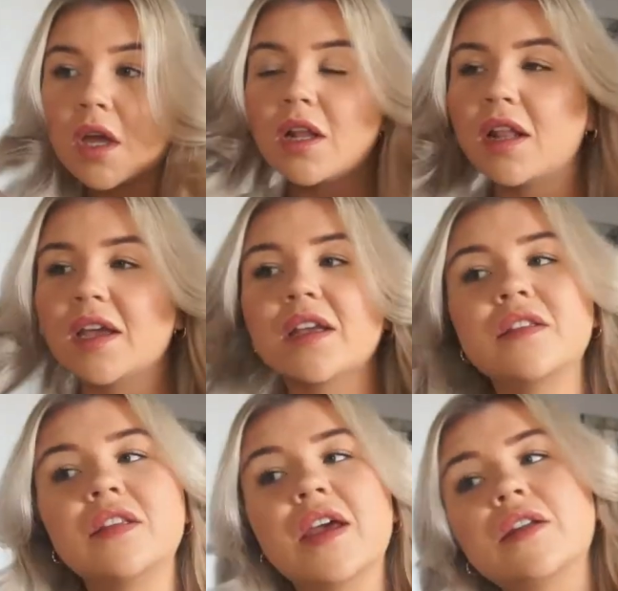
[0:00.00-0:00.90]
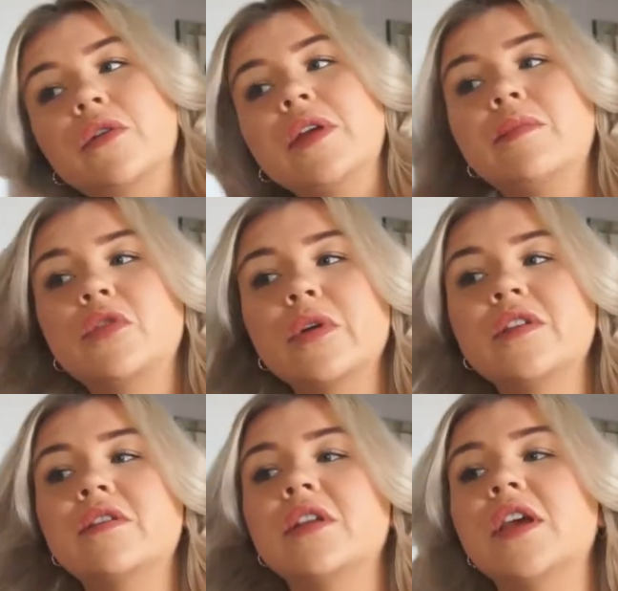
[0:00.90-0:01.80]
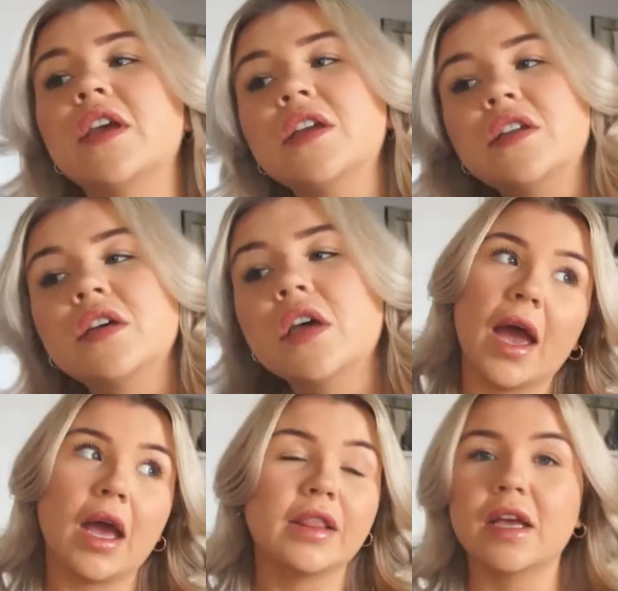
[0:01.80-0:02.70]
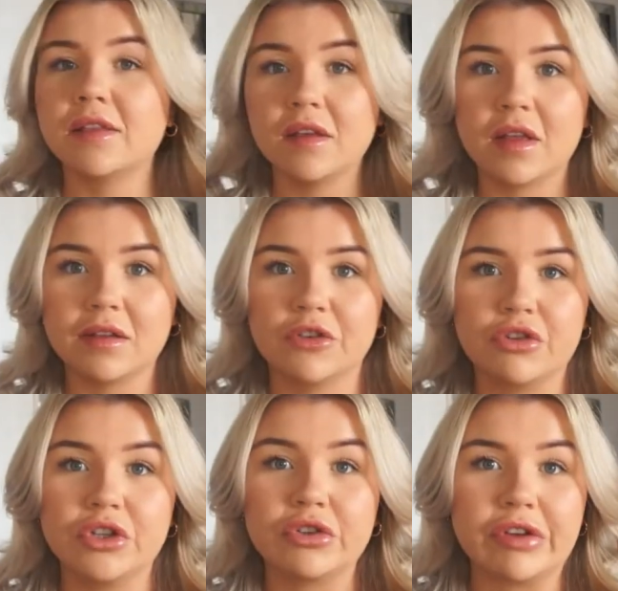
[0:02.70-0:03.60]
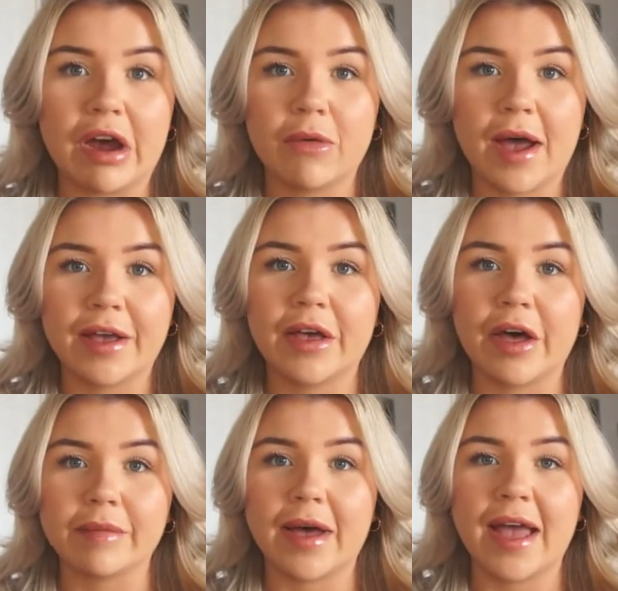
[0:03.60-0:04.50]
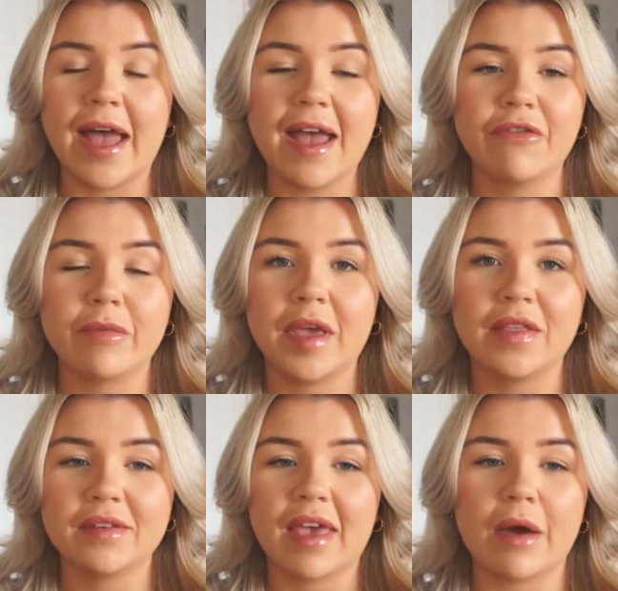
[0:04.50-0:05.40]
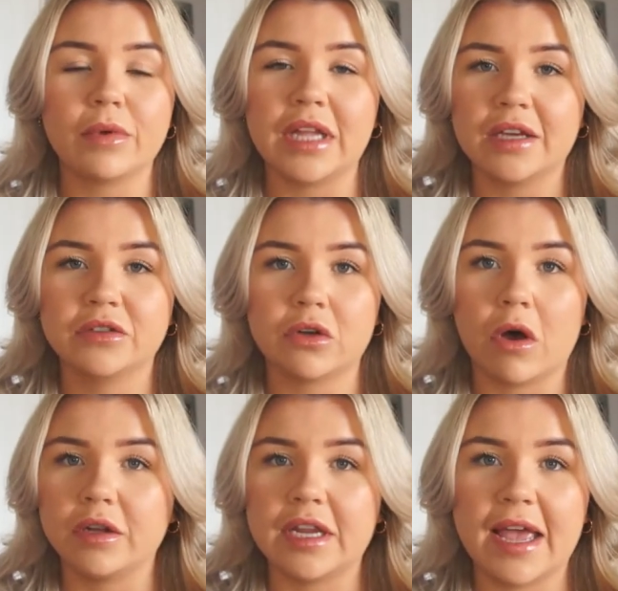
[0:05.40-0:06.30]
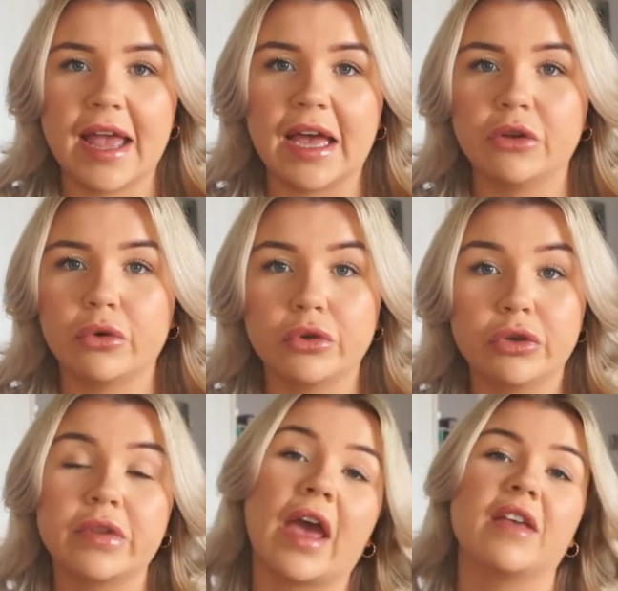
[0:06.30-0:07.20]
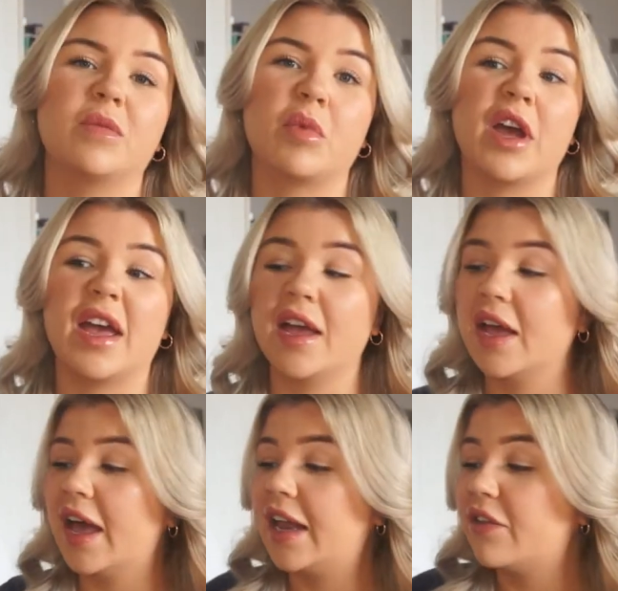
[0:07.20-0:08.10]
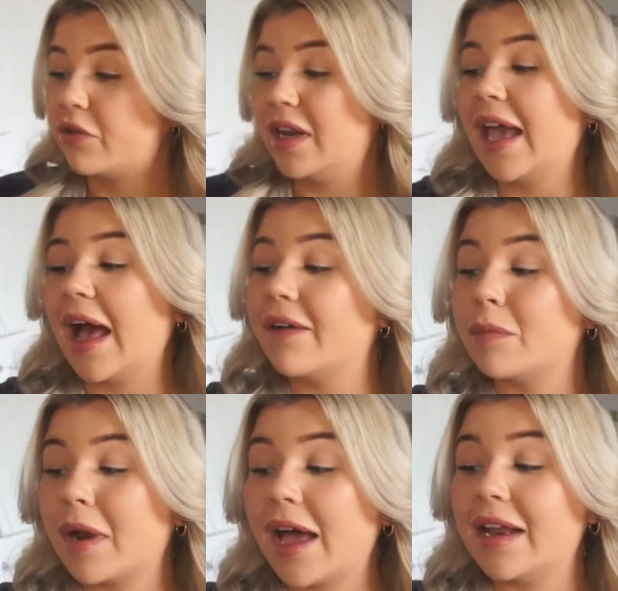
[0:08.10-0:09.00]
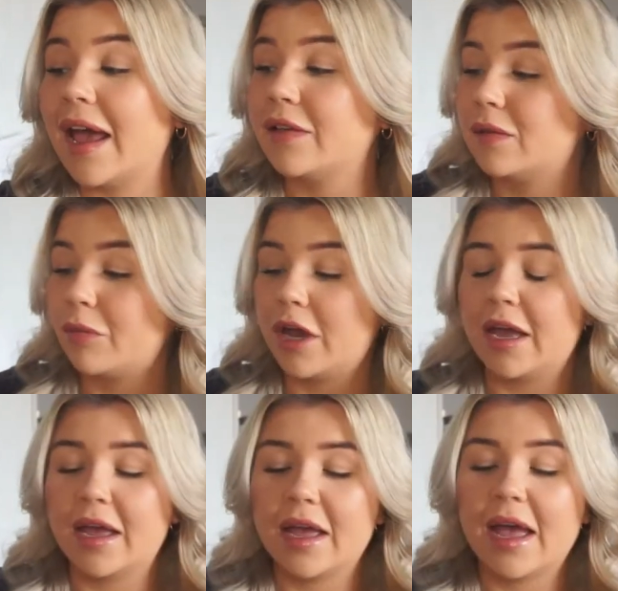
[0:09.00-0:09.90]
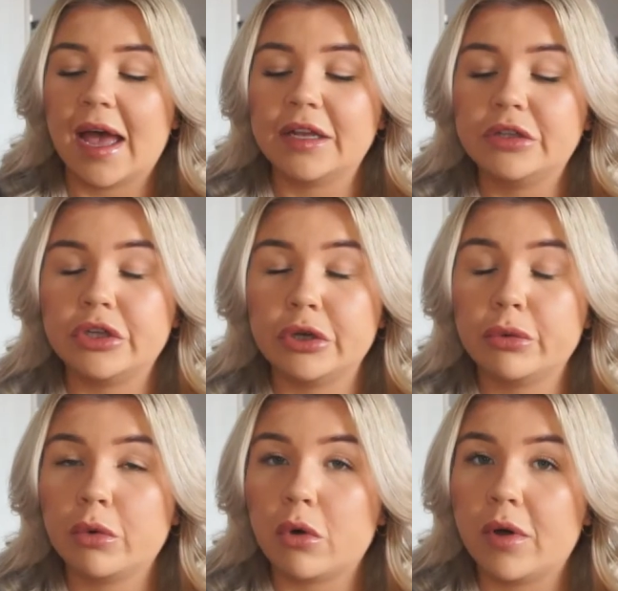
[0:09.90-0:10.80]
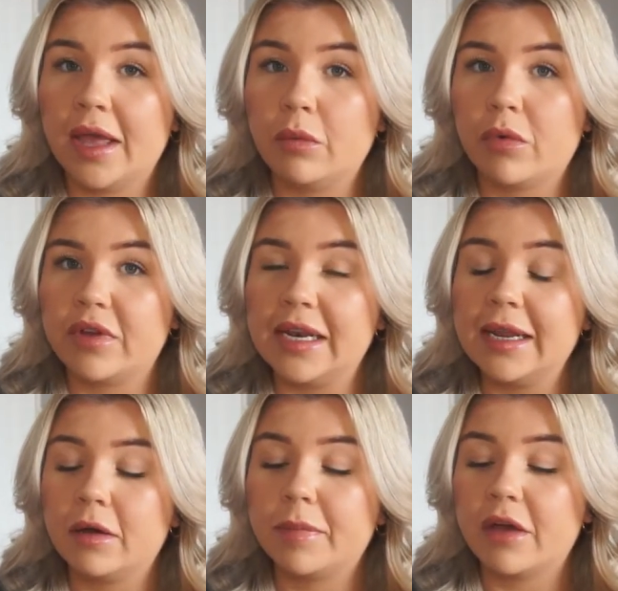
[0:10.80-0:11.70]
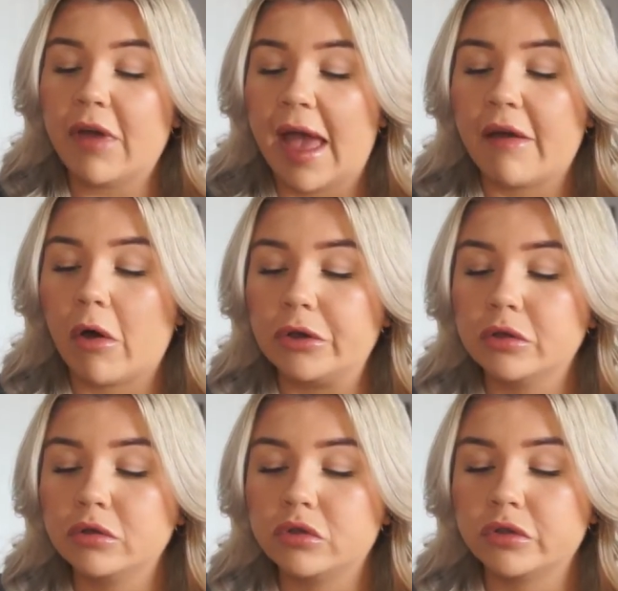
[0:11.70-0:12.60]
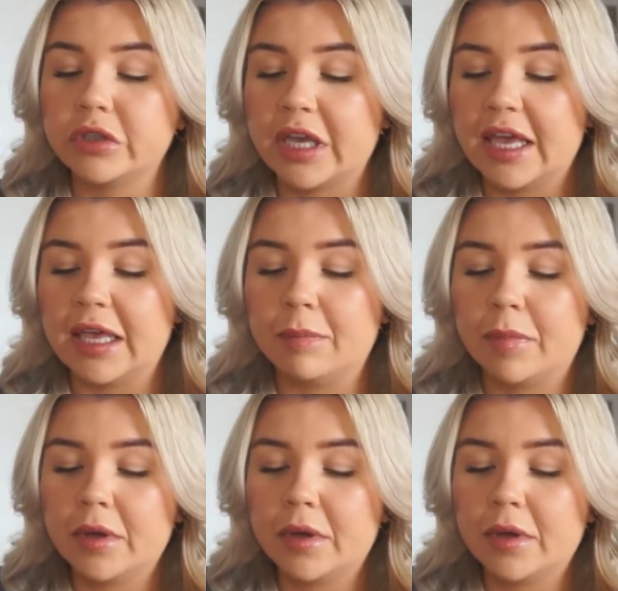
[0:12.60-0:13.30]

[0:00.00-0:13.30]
And like I said, keep twisting it. And that's it, that's literally just how I curl my hair. For me, this hair will last all day. I don't use hairspray. I never really have applied hairspray. I do go in with a little bit of hair oil just to keep